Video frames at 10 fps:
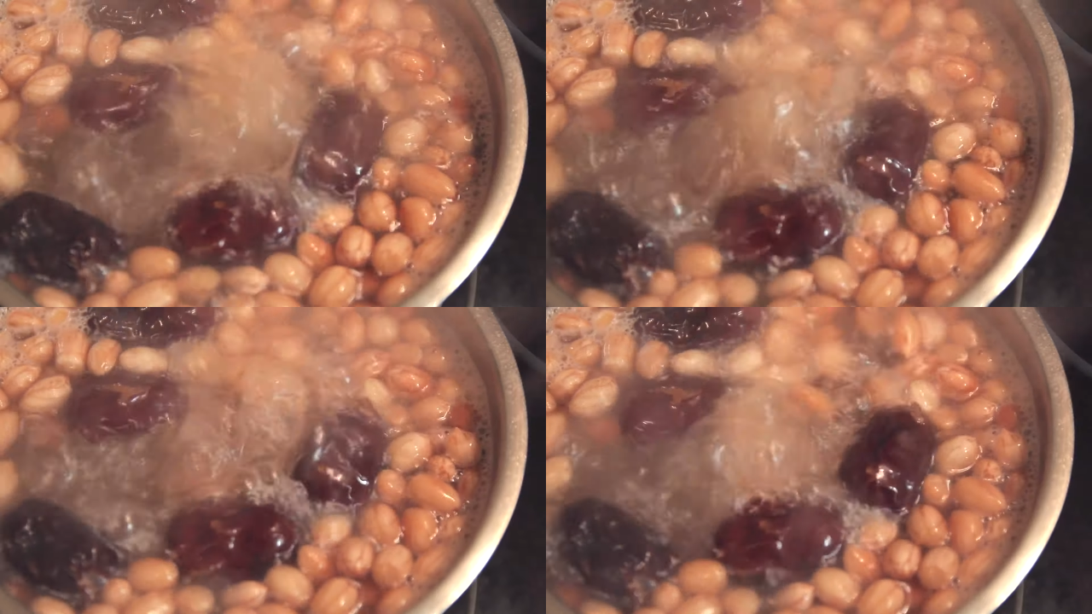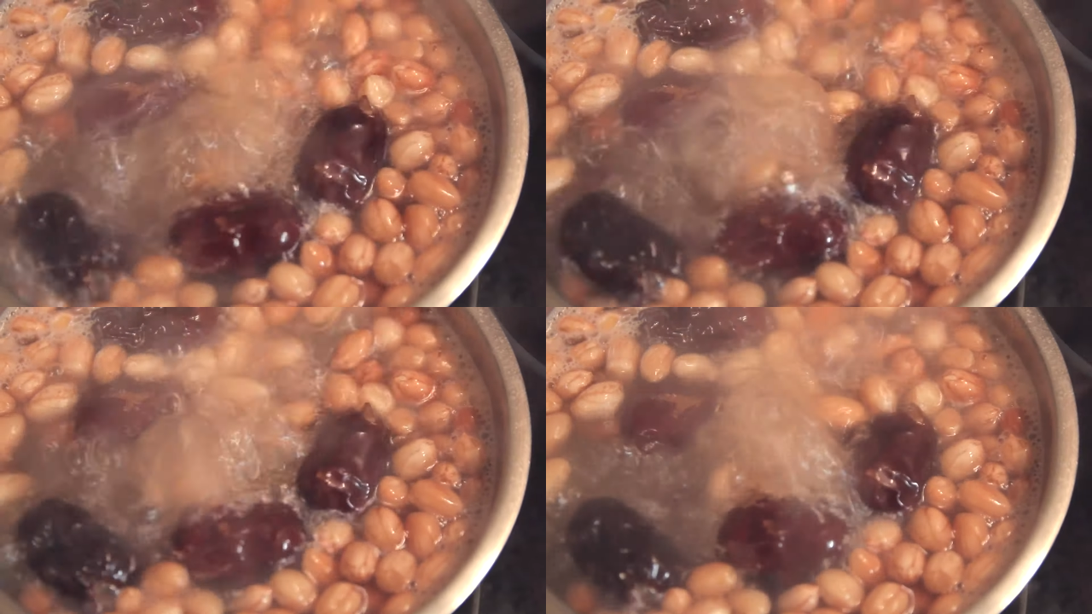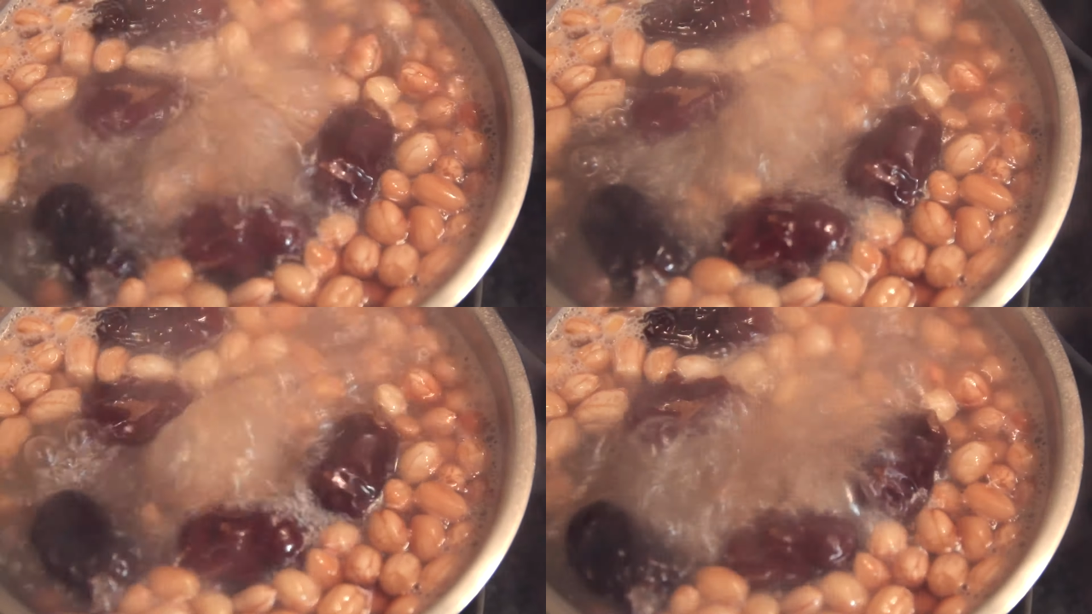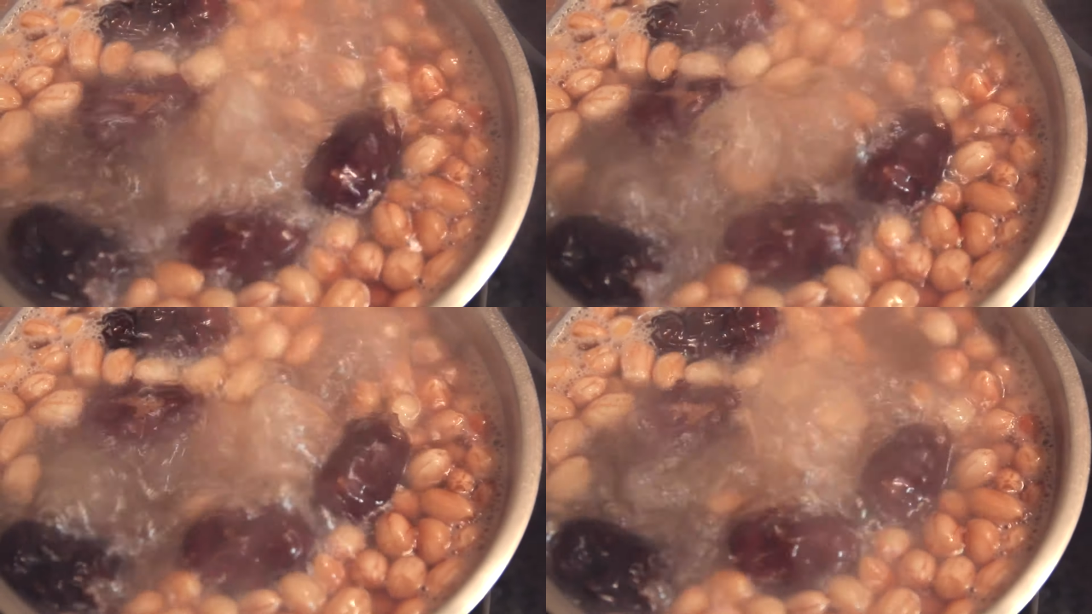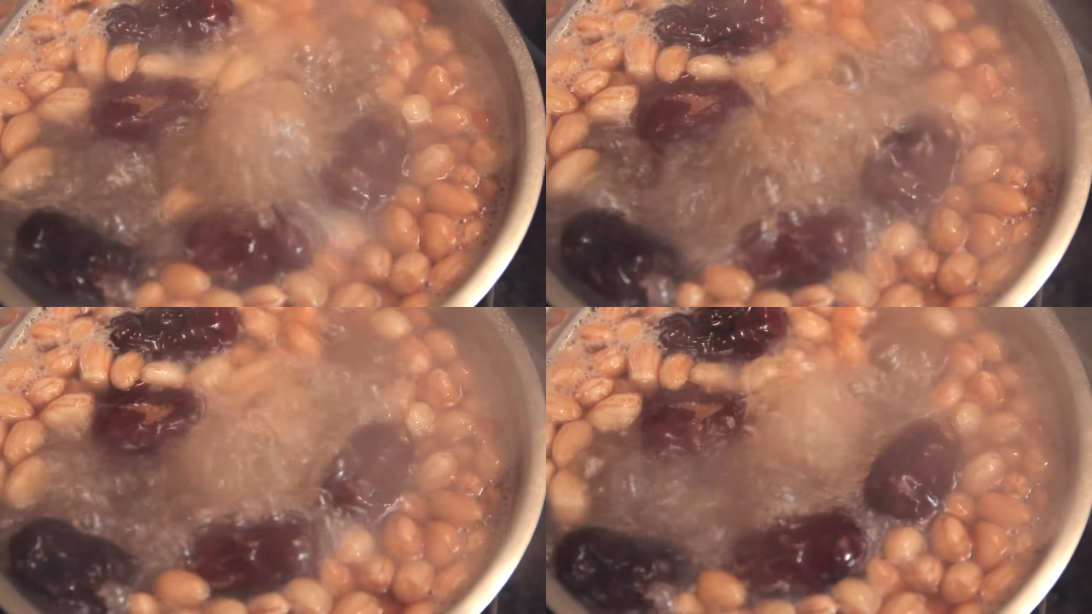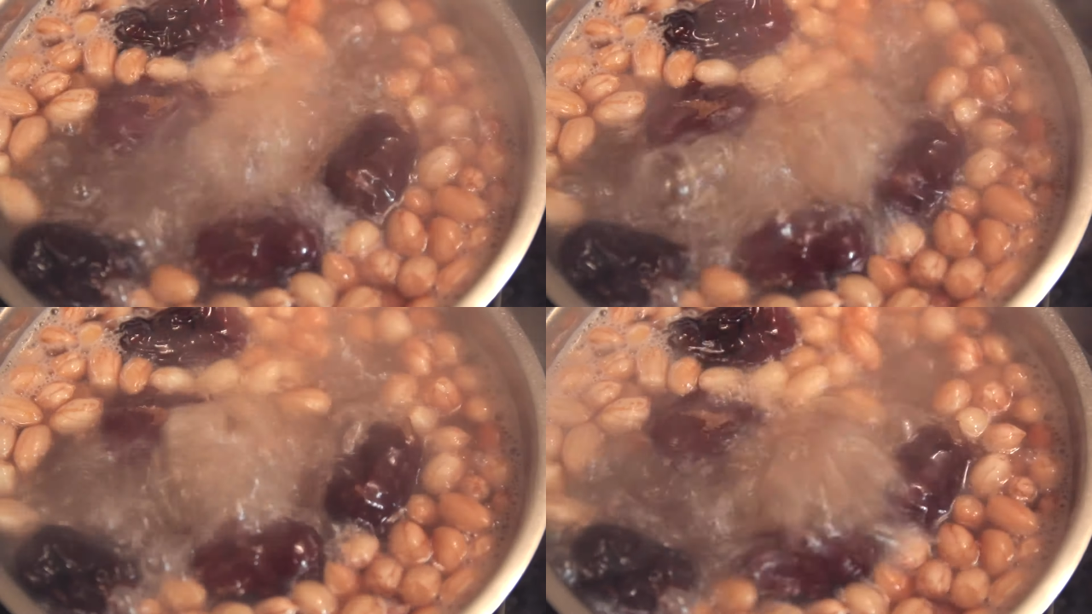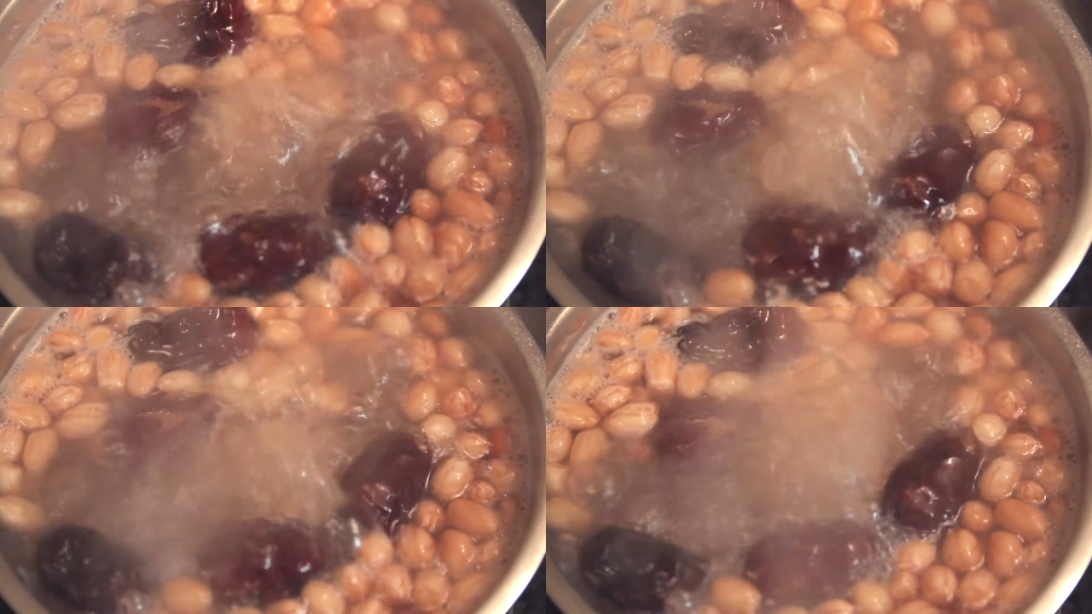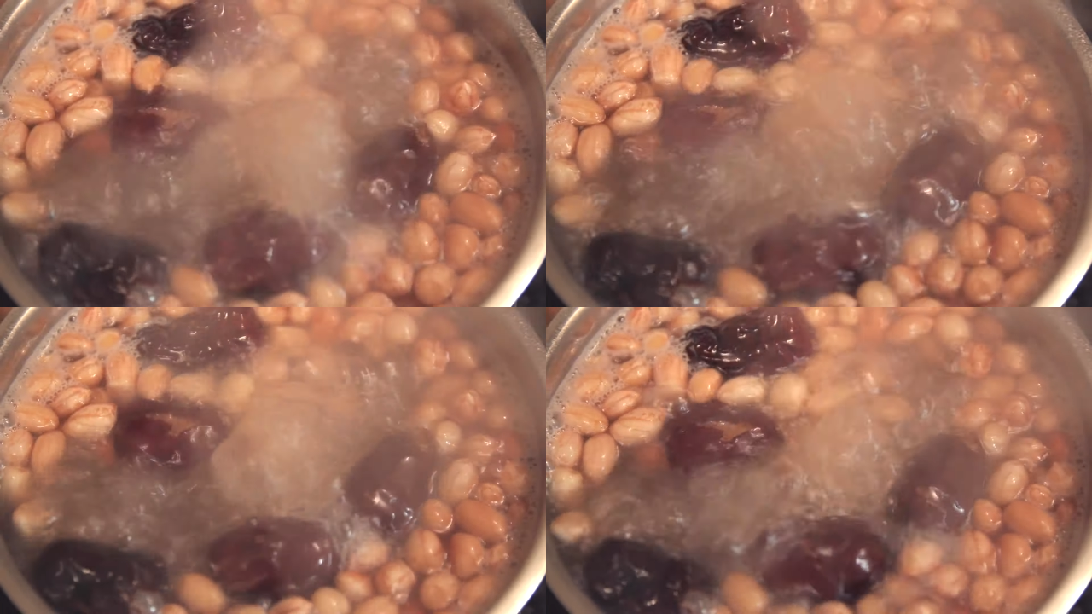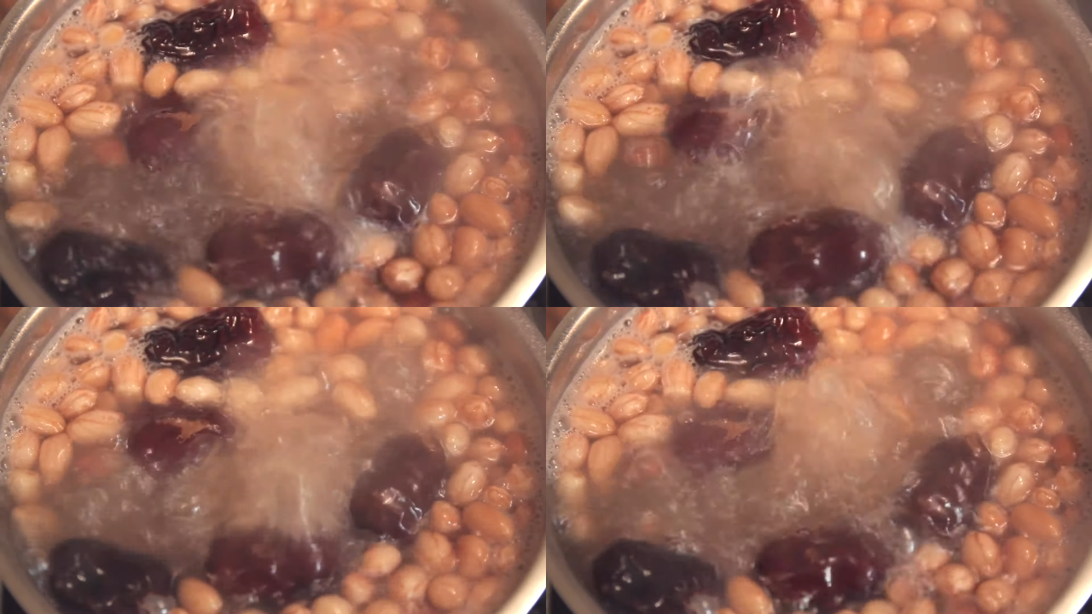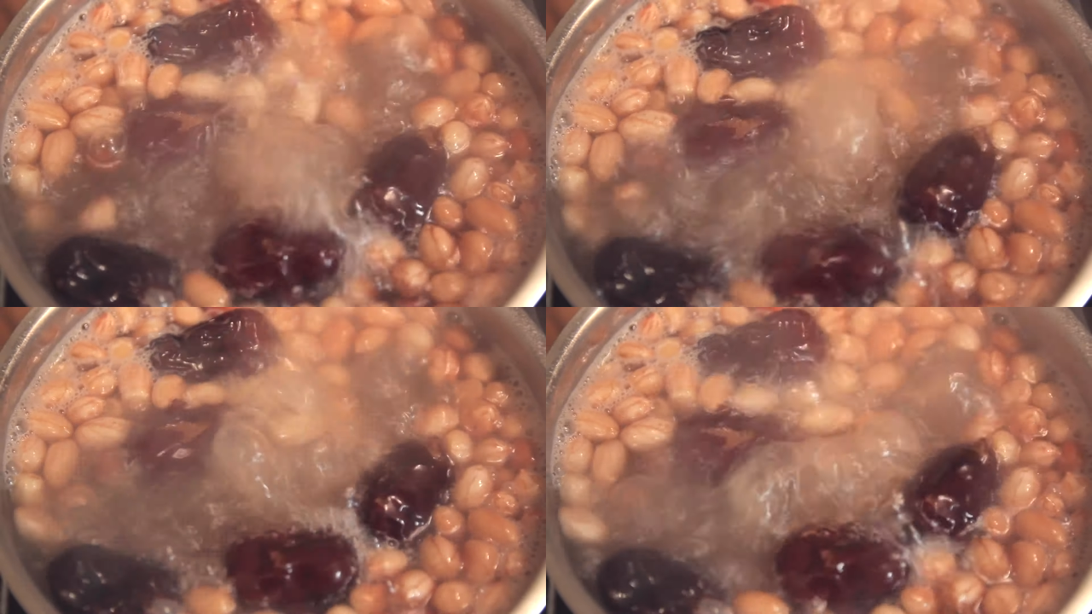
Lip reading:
Nobody's mouth can be seen.